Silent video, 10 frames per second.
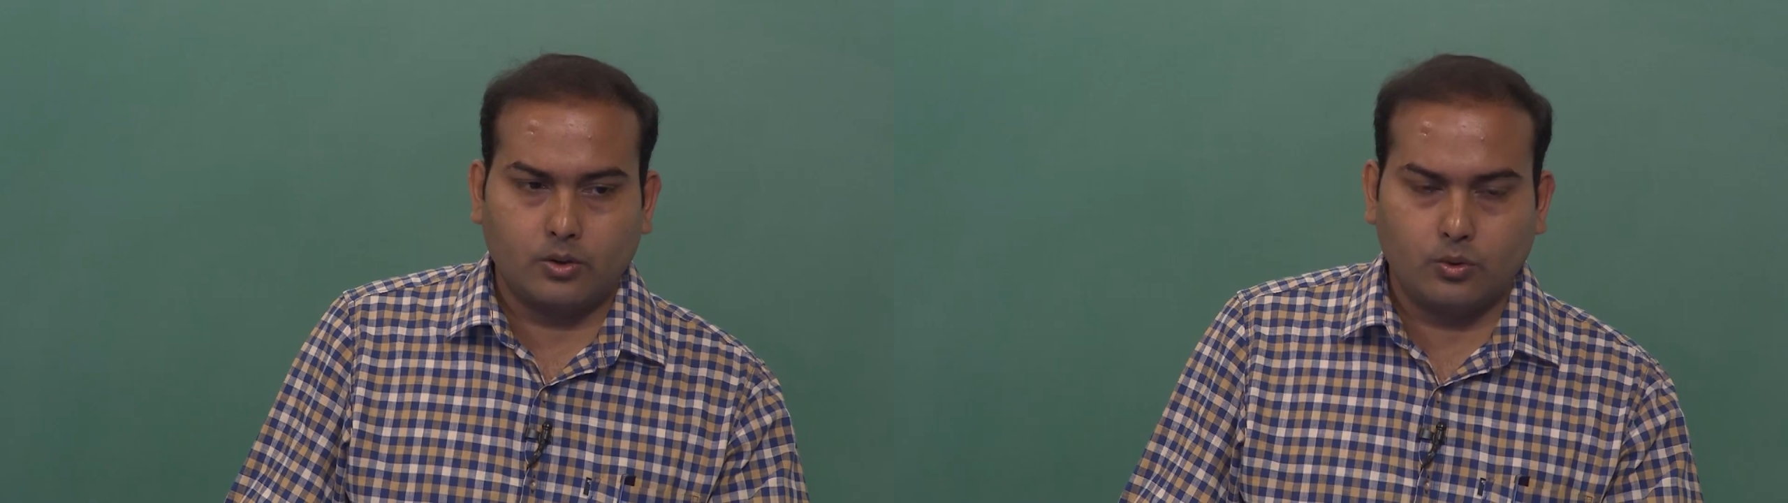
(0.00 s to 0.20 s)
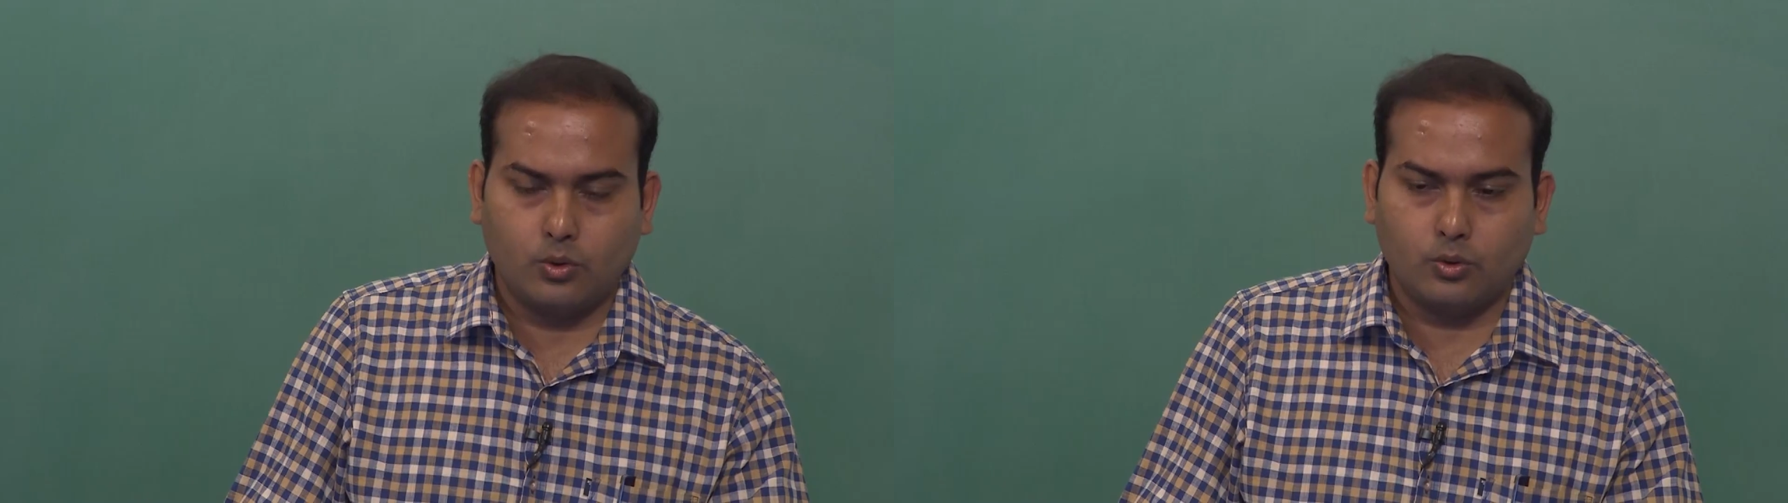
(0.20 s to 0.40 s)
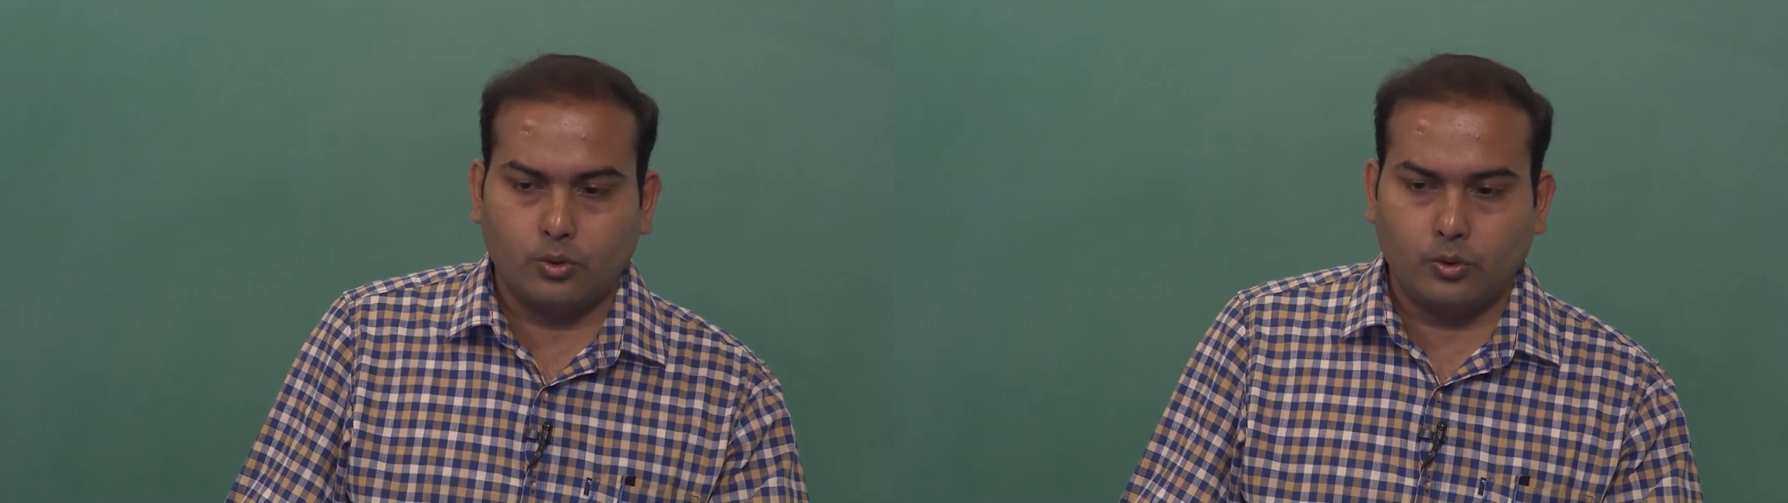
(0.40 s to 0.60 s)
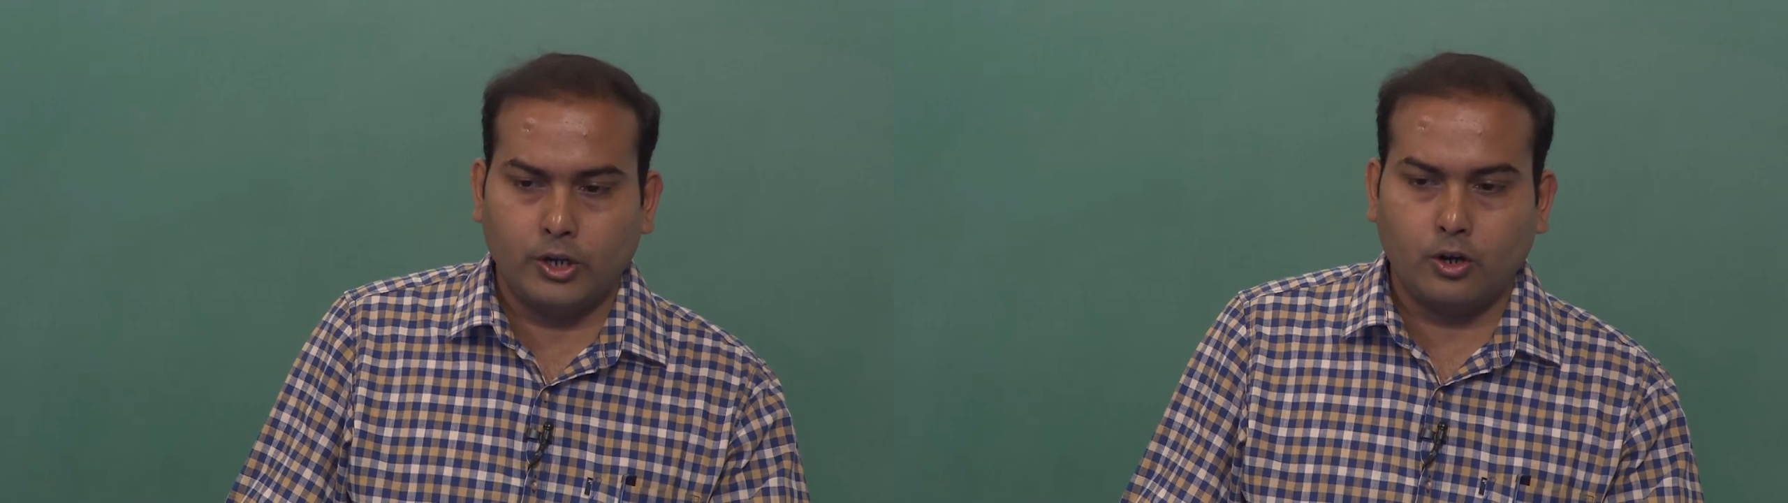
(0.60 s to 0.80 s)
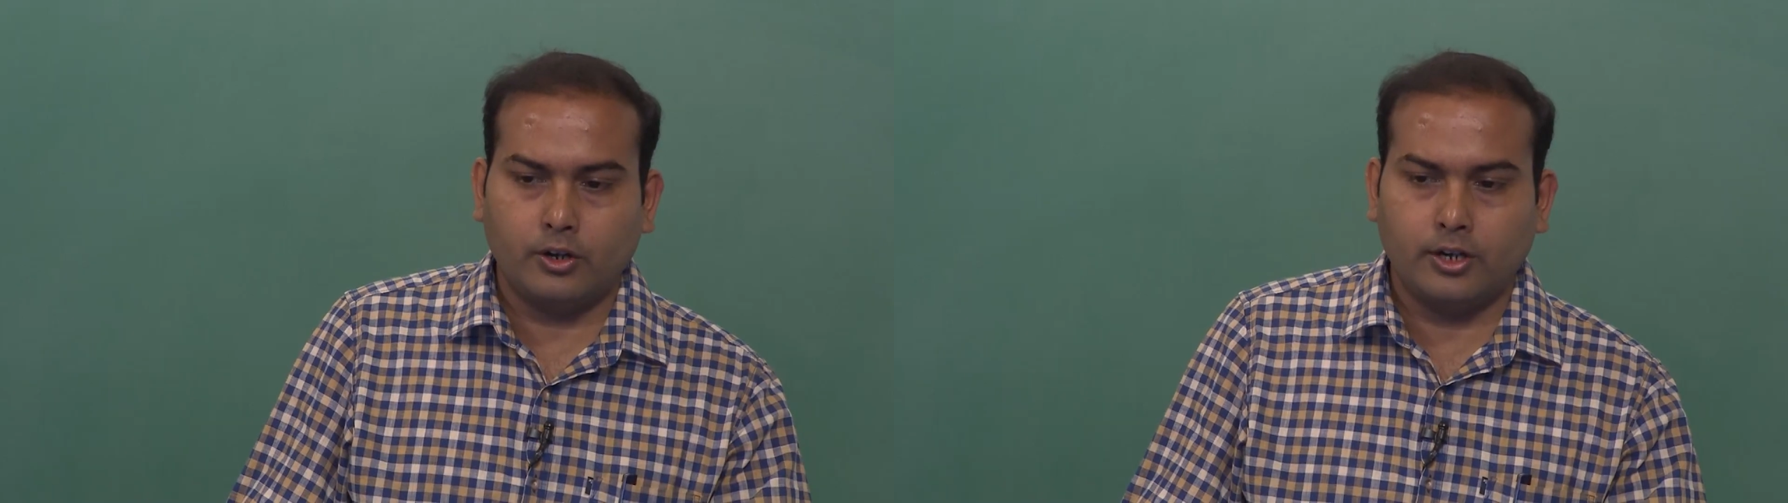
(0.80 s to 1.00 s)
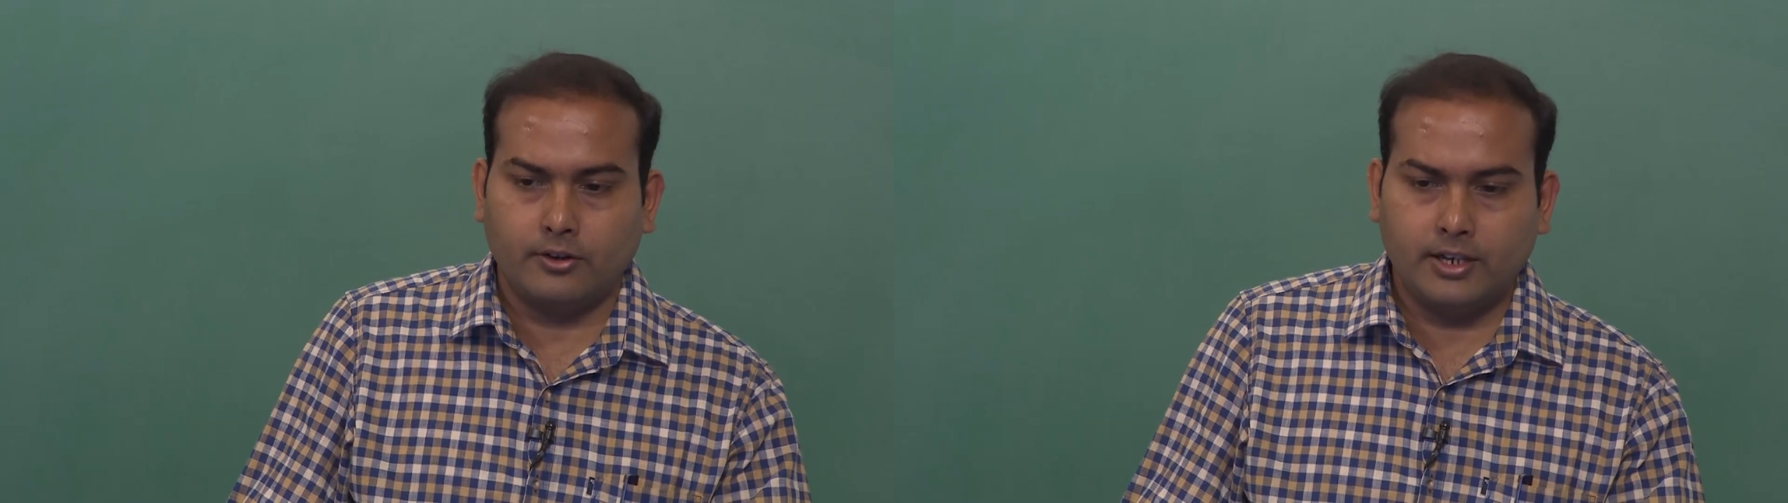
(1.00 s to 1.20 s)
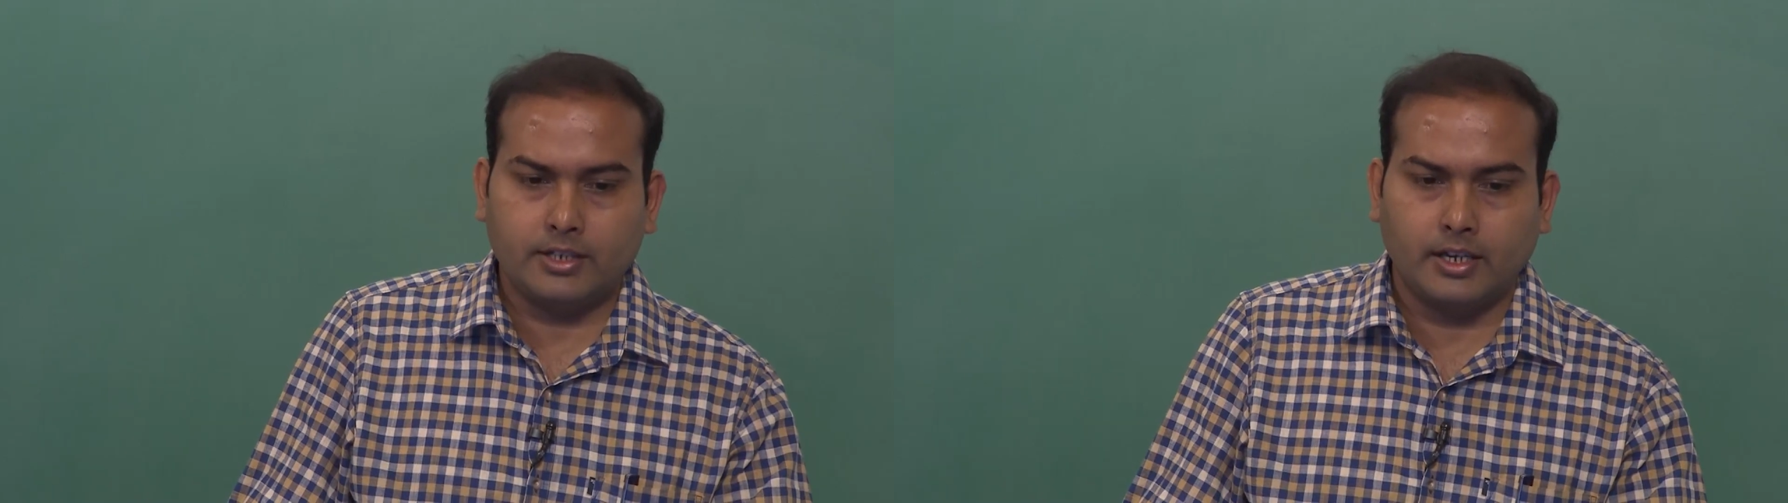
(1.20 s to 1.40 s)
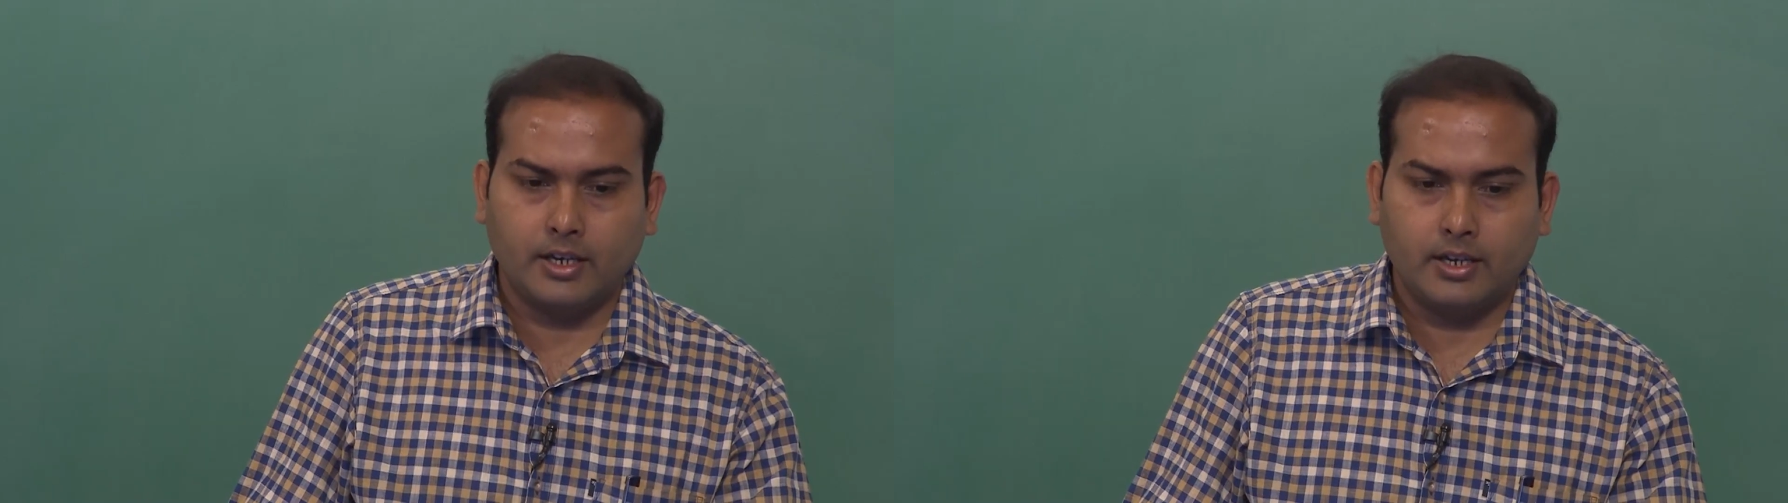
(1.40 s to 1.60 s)
going on
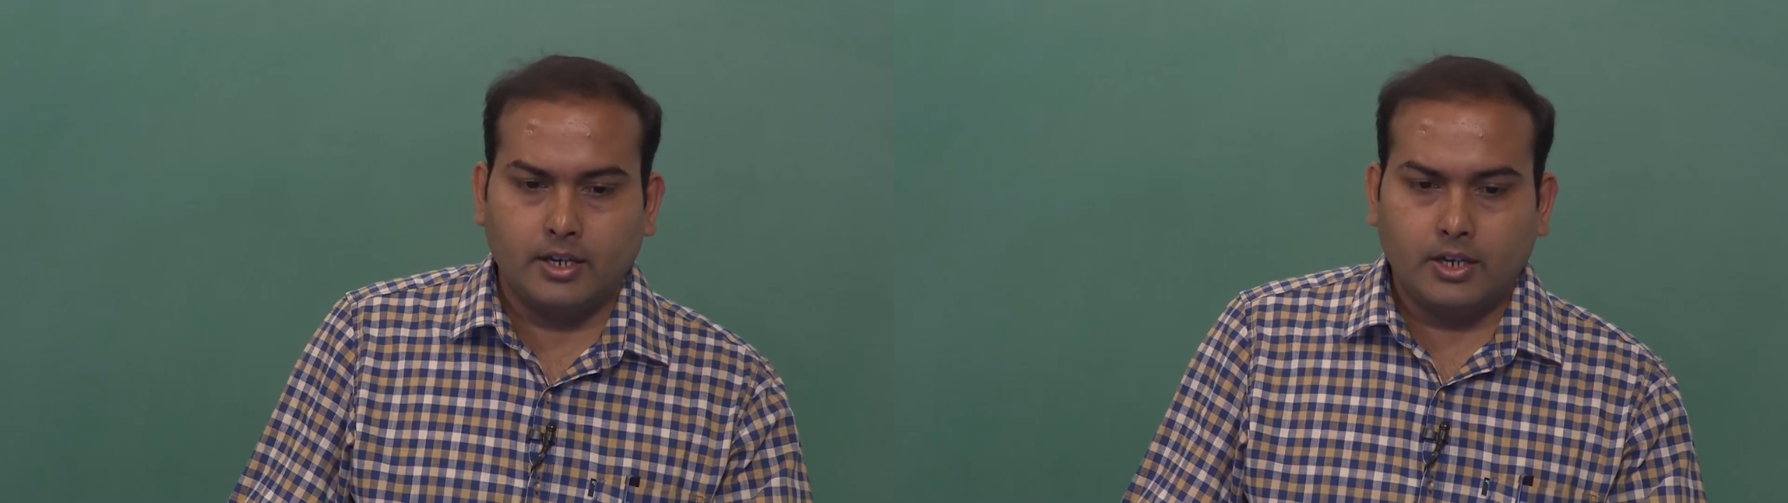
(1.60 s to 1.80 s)
increasing.